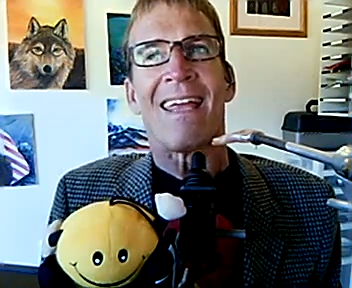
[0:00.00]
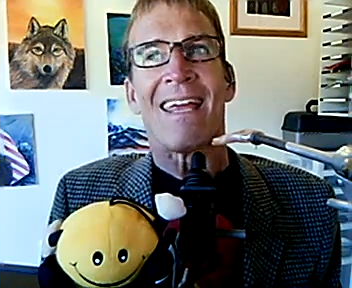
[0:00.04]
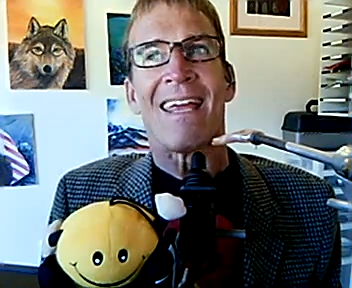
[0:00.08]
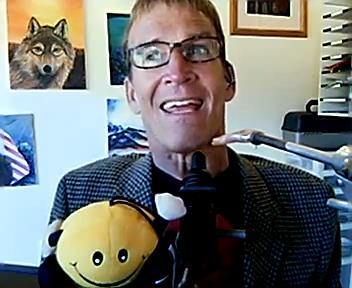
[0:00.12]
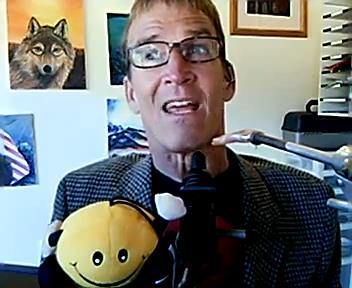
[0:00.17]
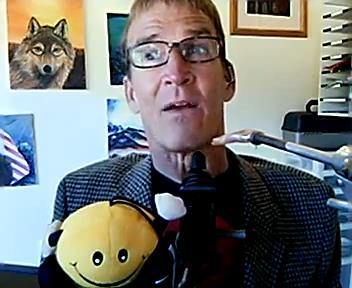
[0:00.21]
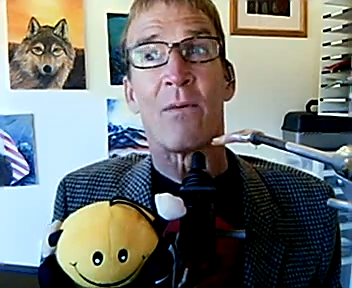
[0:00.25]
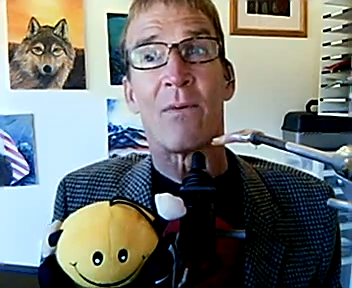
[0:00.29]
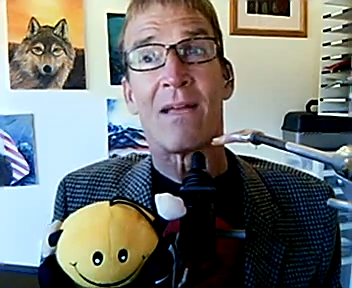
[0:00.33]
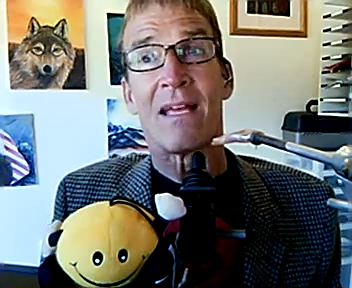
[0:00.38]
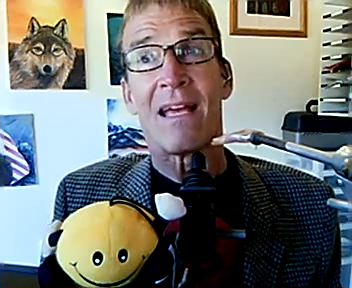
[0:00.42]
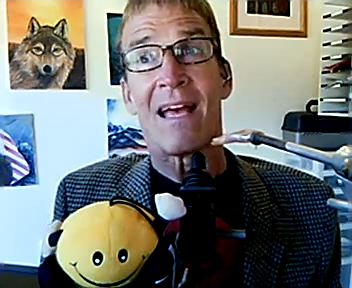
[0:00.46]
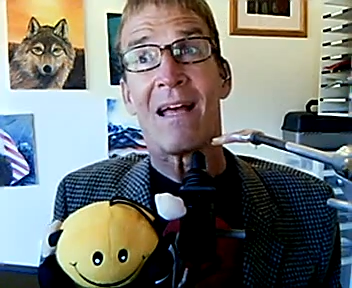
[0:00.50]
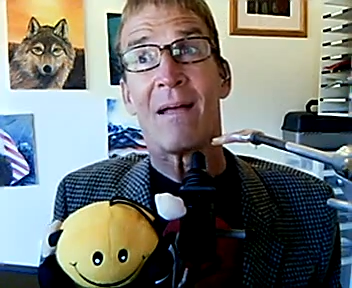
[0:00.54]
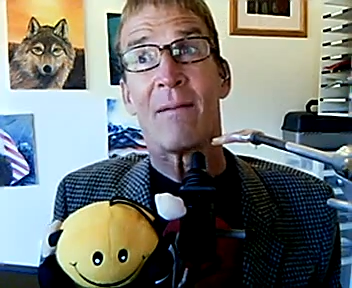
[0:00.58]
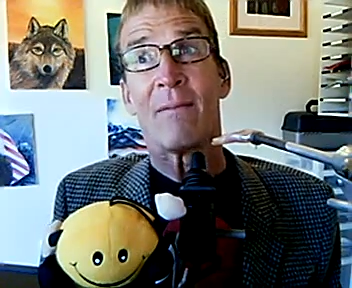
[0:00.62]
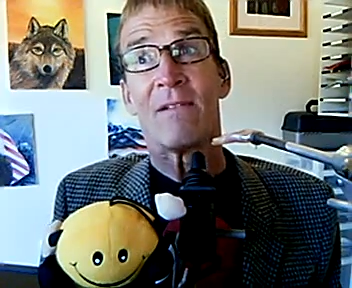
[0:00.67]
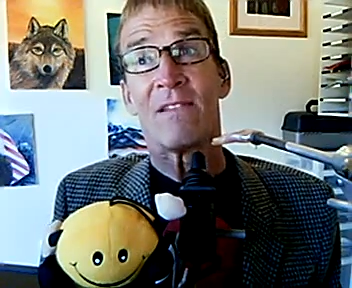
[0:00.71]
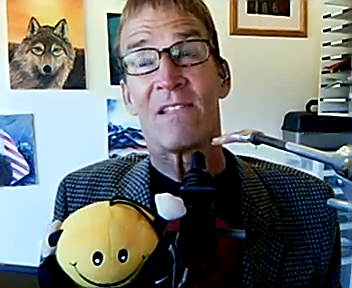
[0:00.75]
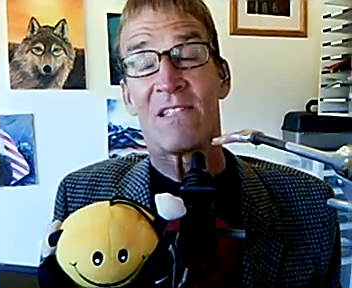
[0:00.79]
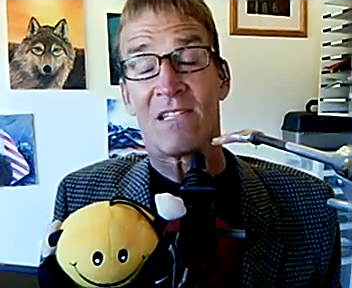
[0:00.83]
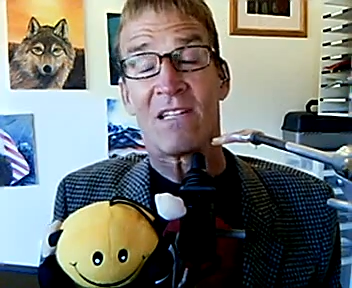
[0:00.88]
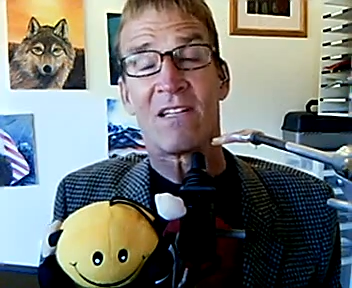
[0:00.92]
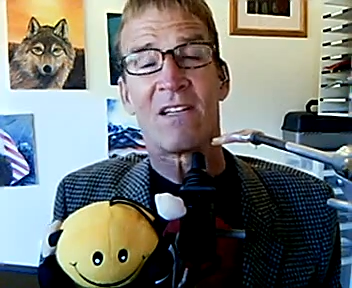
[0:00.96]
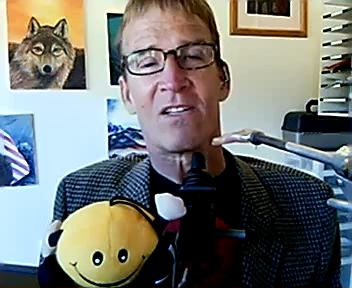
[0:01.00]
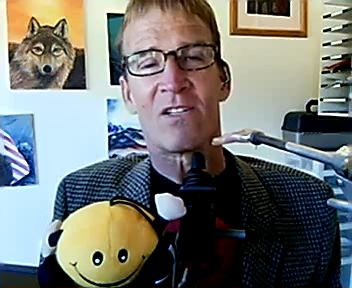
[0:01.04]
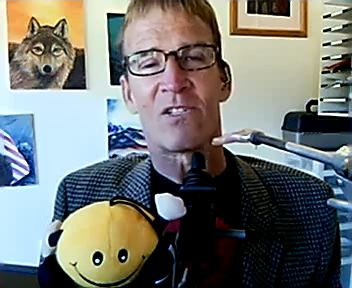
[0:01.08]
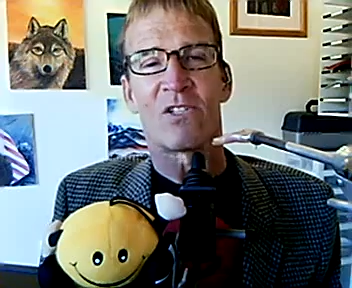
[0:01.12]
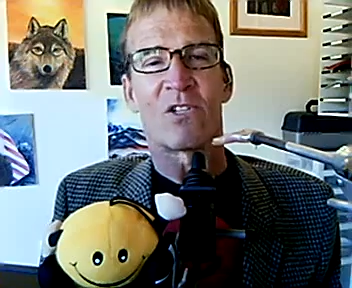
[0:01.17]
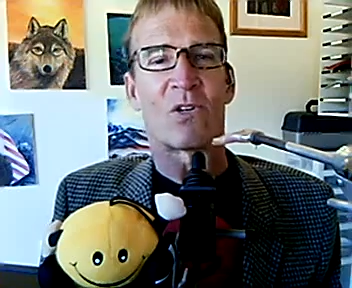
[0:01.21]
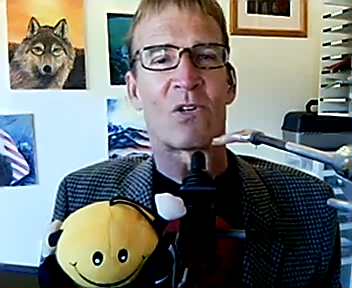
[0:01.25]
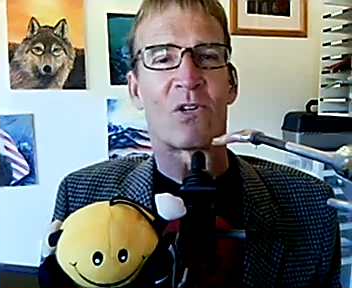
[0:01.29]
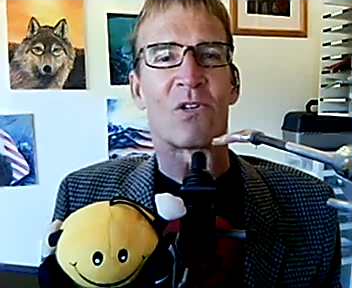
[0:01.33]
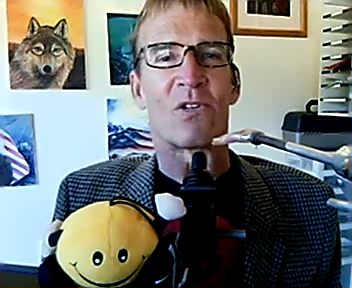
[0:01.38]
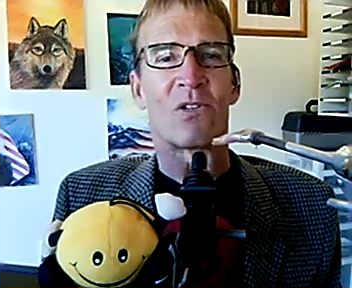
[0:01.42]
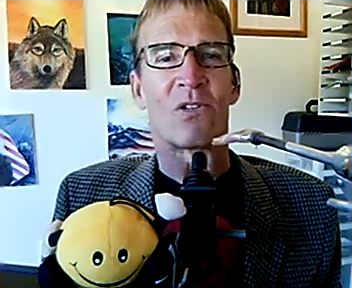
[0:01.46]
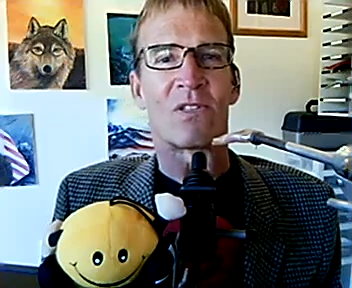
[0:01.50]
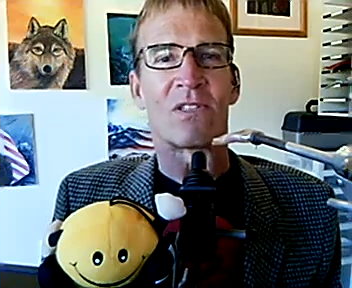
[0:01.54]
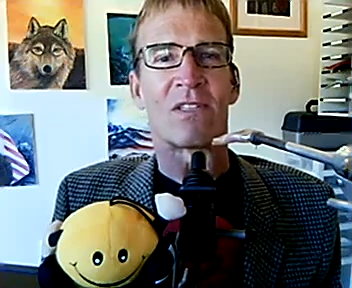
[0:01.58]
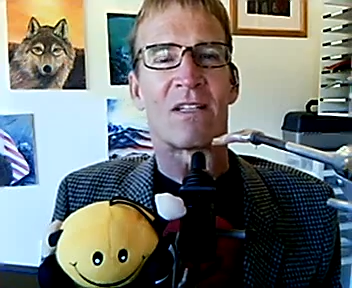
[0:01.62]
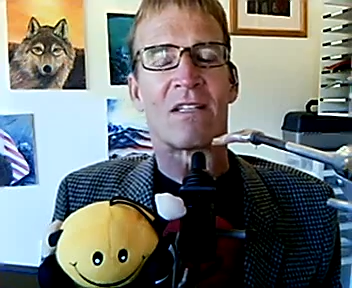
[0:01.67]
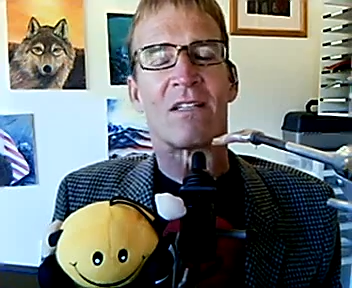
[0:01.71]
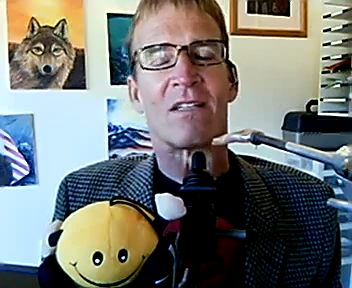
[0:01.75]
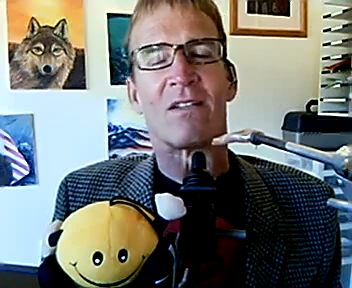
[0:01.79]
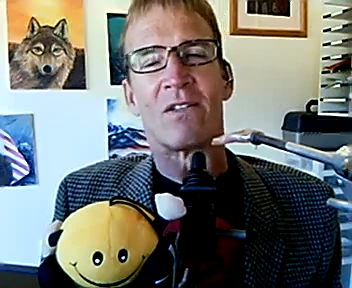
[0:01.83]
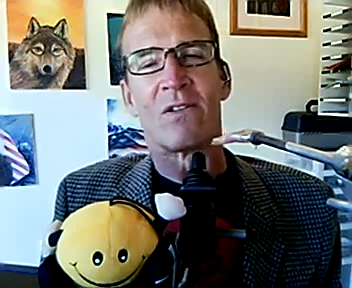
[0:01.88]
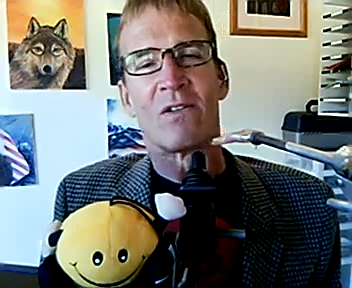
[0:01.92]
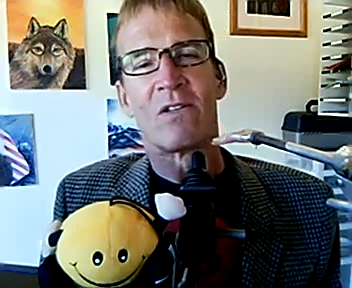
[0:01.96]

And we got signatures in a New